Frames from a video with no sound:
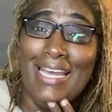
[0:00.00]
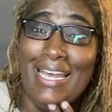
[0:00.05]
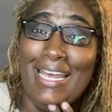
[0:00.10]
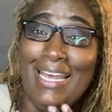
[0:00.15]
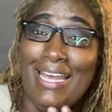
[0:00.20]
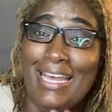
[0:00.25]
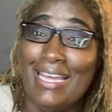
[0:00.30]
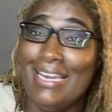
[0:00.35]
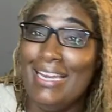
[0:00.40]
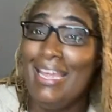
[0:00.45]

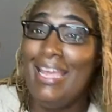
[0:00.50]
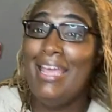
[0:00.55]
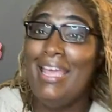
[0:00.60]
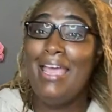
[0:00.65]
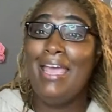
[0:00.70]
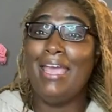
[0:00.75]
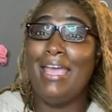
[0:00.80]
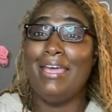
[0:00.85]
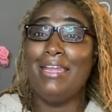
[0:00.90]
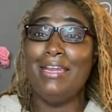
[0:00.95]
and
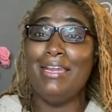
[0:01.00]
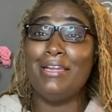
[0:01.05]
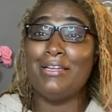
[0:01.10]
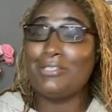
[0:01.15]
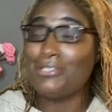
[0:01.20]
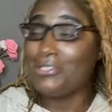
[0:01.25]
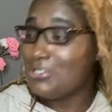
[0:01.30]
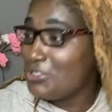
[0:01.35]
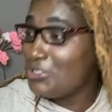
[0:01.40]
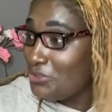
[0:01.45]
it
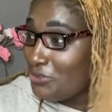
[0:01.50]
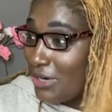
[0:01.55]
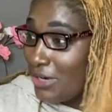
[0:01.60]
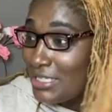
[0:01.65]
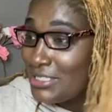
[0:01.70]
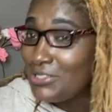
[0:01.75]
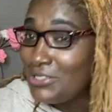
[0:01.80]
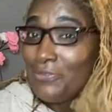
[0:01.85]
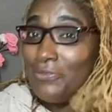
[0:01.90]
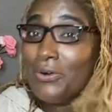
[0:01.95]
is
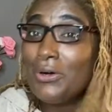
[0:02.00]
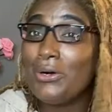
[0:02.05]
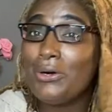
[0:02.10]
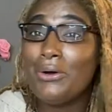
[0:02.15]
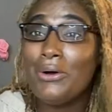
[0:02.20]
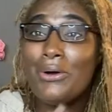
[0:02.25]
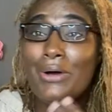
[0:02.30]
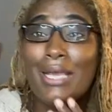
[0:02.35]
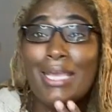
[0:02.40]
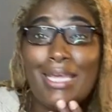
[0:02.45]

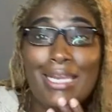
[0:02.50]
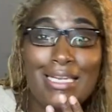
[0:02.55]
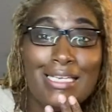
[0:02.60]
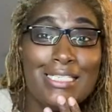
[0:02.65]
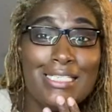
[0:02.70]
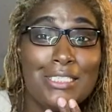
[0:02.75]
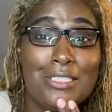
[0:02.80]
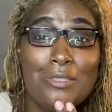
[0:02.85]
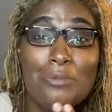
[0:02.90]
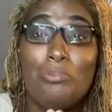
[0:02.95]
stressful. It
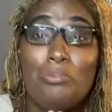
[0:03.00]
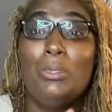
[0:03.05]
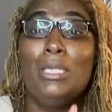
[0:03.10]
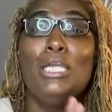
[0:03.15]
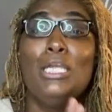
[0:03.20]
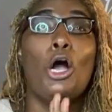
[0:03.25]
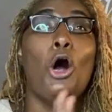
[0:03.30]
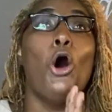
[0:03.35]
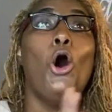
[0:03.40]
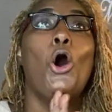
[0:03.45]
is
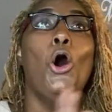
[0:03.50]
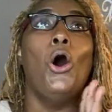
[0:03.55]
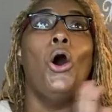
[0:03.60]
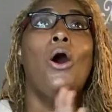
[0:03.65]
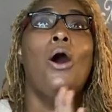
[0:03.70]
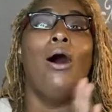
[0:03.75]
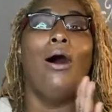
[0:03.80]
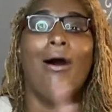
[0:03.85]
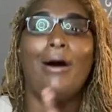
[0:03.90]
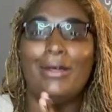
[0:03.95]

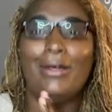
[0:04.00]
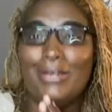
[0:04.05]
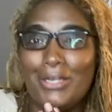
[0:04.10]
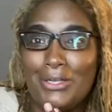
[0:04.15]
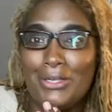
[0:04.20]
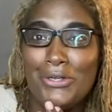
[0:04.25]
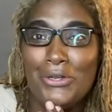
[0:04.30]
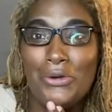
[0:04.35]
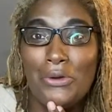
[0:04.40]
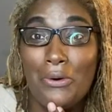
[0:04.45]
beyond,
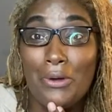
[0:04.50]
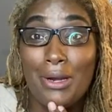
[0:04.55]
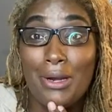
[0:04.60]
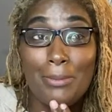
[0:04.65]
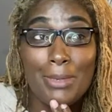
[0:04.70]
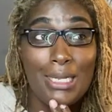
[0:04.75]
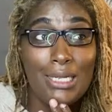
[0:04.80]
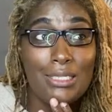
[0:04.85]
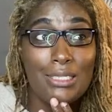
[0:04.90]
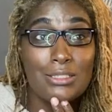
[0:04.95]
you know what I
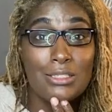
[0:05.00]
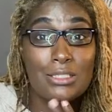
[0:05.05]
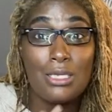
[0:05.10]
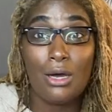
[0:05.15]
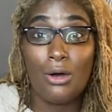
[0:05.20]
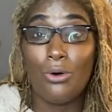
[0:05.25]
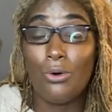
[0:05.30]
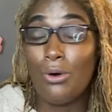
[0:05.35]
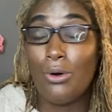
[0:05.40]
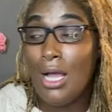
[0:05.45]
mean?
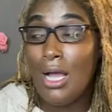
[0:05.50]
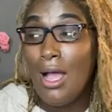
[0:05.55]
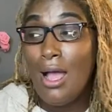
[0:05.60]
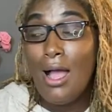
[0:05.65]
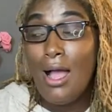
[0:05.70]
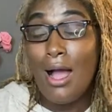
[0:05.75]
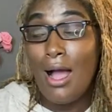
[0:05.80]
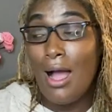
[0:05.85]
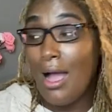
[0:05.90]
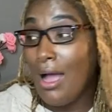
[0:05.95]
So
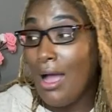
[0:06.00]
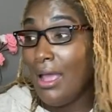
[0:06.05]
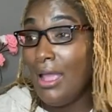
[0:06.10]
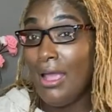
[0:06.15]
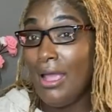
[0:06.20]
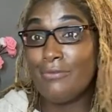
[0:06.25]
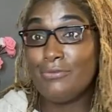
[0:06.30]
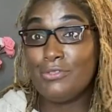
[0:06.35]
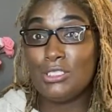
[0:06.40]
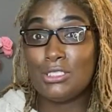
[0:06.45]
I
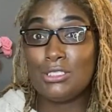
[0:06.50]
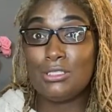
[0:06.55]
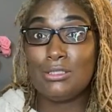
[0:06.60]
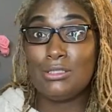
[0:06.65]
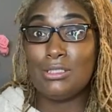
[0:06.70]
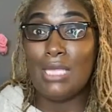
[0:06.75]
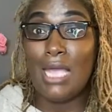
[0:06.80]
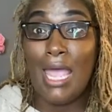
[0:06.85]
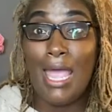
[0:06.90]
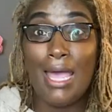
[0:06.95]
have just
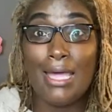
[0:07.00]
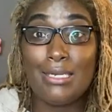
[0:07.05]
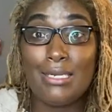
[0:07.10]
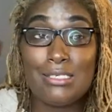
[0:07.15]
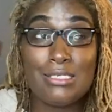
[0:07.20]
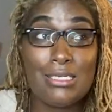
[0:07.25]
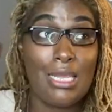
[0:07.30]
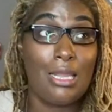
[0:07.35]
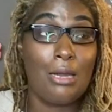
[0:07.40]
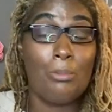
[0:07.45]
had to
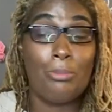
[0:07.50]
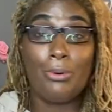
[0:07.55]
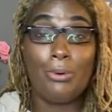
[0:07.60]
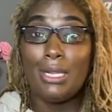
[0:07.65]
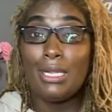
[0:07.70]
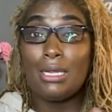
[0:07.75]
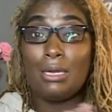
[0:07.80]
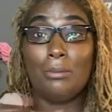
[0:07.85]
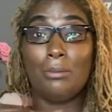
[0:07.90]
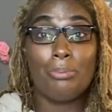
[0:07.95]
take a
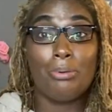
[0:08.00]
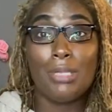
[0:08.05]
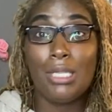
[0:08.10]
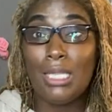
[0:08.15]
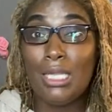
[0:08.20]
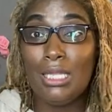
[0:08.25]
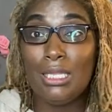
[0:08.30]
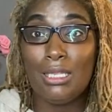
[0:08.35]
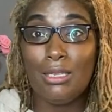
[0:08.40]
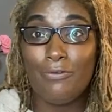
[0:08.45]
break
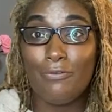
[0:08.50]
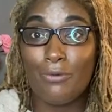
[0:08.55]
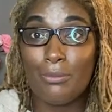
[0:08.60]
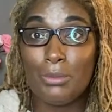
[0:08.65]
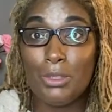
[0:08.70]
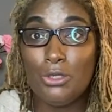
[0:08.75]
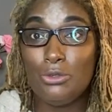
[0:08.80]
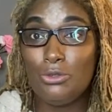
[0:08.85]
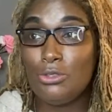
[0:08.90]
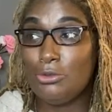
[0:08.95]
completely from
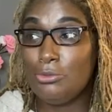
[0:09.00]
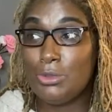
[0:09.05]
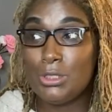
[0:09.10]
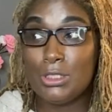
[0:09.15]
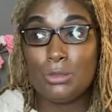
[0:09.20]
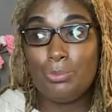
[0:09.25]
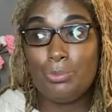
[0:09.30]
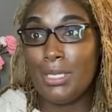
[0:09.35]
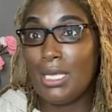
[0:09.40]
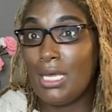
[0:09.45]
YouTube
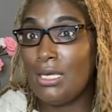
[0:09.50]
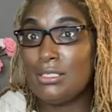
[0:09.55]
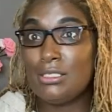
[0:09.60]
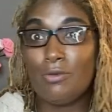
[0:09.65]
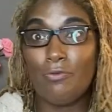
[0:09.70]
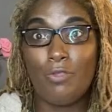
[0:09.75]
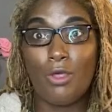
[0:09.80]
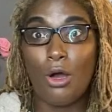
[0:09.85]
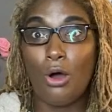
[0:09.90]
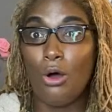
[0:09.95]
just because
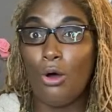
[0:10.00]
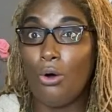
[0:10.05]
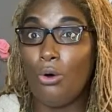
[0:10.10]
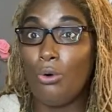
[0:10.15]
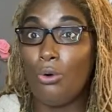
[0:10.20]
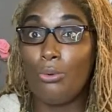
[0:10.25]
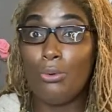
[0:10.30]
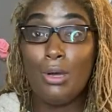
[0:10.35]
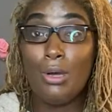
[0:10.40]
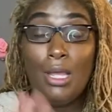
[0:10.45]
of the
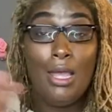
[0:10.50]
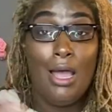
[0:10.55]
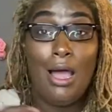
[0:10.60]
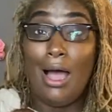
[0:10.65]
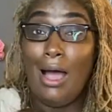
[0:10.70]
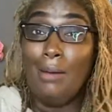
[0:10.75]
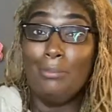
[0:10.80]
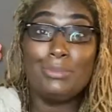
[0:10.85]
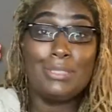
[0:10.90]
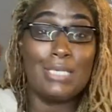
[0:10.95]
whole,
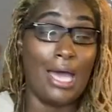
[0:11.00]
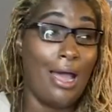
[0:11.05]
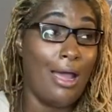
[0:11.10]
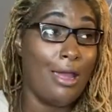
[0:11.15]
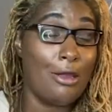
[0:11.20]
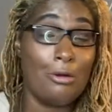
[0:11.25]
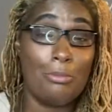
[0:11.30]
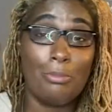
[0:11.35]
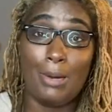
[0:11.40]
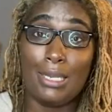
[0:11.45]
I'm
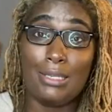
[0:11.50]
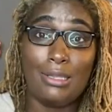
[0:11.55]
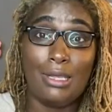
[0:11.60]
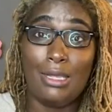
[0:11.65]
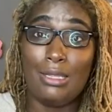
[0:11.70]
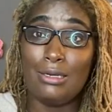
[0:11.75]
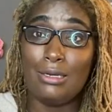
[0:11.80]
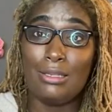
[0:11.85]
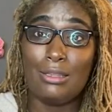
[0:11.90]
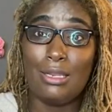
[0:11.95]
tired by the
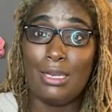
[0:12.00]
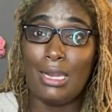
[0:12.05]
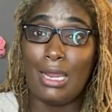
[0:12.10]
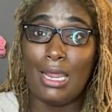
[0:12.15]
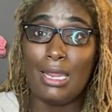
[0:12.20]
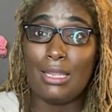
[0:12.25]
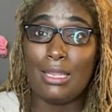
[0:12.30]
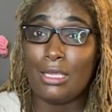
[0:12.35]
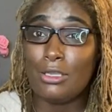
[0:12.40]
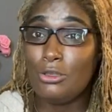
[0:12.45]
end of the
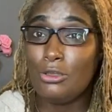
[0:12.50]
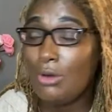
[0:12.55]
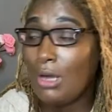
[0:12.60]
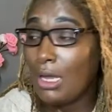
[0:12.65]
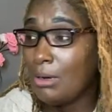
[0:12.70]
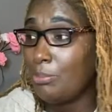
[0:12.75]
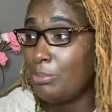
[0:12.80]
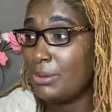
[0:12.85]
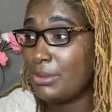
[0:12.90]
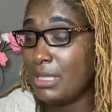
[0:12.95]
day. Like, you got
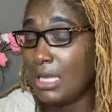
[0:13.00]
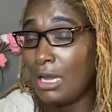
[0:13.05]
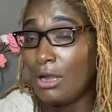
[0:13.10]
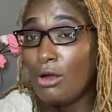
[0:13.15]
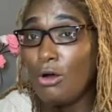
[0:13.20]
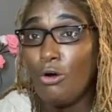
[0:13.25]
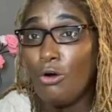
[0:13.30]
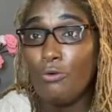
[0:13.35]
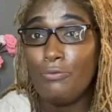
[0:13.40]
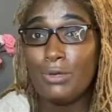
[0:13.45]
to put that
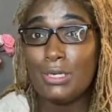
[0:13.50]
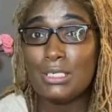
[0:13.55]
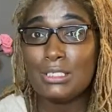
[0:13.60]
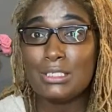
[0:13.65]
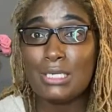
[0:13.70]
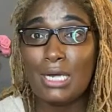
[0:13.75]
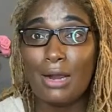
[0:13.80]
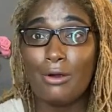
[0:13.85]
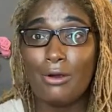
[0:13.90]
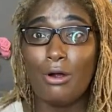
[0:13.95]
COVID
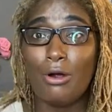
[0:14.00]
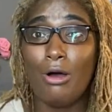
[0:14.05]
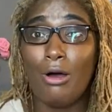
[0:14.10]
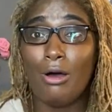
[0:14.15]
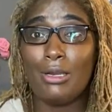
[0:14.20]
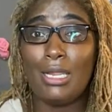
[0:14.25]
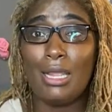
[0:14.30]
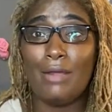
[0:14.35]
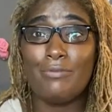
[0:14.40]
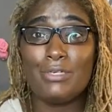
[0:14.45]
attire
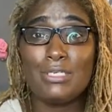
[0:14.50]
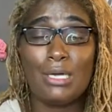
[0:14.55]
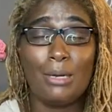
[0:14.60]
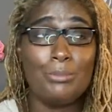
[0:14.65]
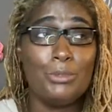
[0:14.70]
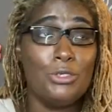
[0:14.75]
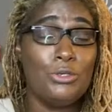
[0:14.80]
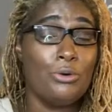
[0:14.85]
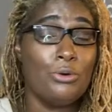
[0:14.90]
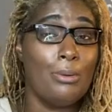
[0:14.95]
on every time
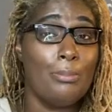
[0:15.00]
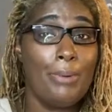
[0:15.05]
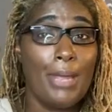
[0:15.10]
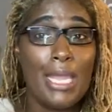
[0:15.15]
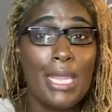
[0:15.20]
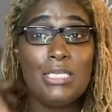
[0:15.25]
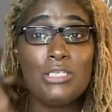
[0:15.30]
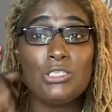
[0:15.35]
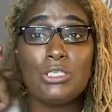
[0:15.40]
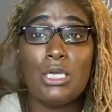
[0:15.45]
you do a
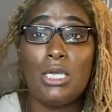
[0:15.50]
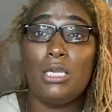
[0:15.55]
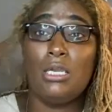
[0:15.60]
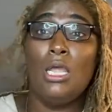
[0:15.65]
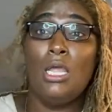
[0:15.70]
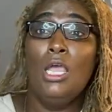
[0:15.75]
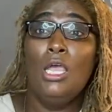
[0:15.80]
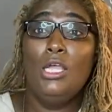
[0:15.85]
patient.